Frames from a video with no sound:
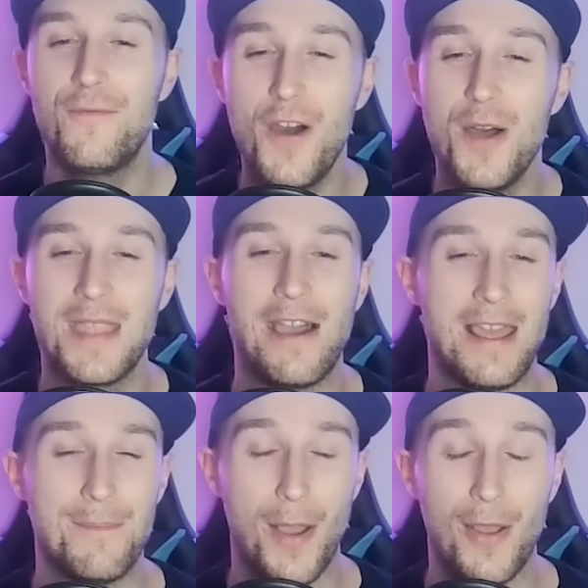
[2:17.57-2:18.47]
farm down
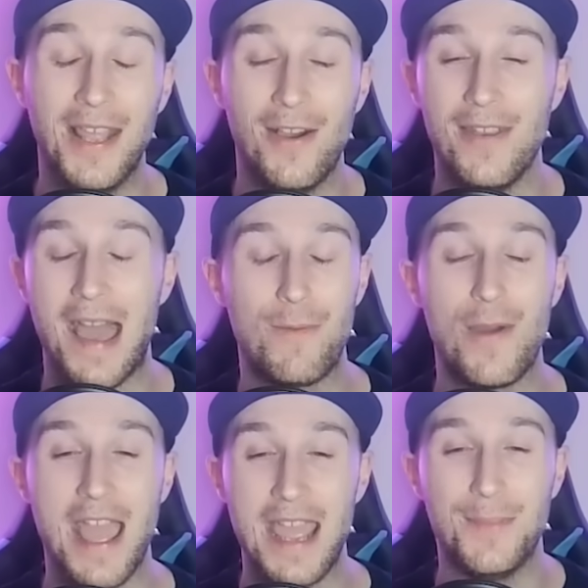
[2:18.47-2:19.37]
Empoleon and we're
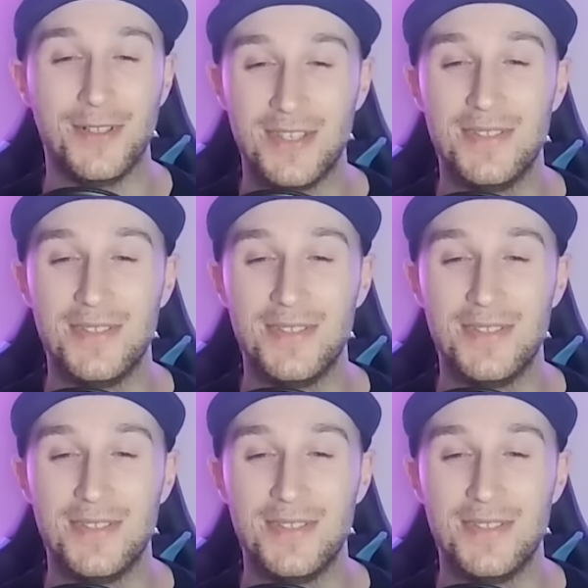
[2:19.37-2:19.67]
able to